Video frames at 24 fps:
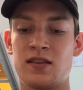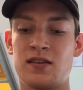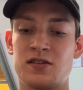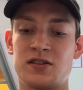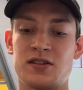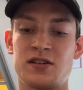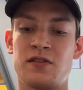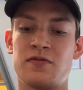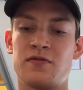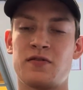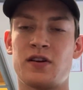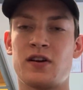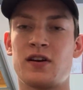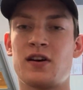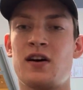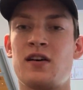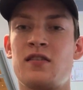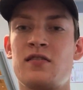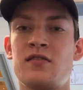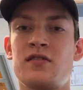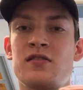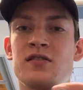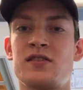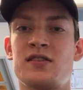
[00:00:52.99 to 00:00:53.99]
there's different
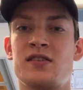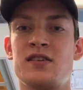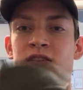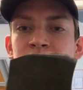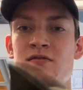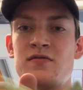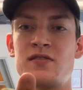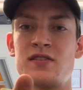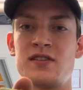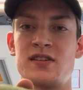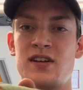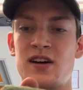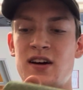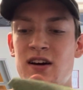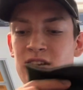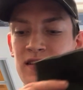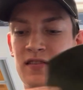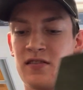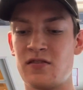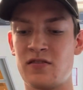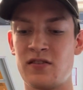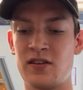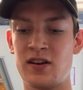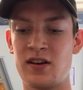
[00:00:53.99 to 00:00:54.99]
colors. This one's
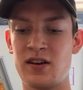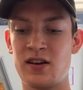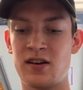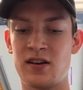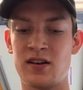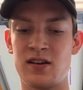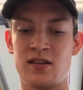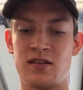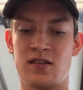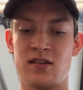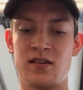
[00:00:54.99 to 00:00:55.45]
dyed green.